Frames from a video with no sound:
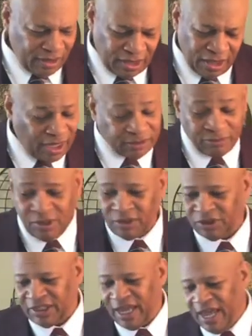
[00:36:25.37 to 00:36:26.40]
He had some good
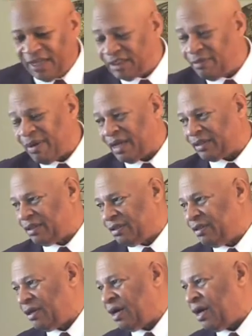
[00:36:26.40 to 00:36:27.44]
sayings about
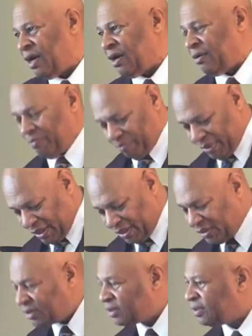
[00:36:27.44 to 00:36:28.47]
uh,
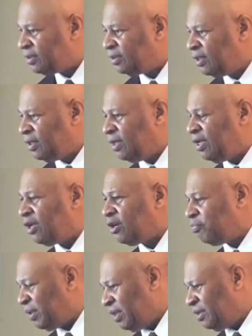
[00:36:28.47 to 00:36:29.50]
peace, inner
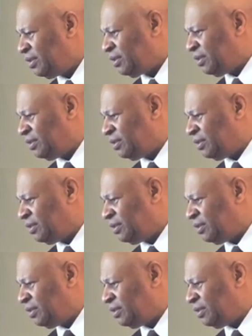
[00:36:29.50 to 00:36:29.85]
peace,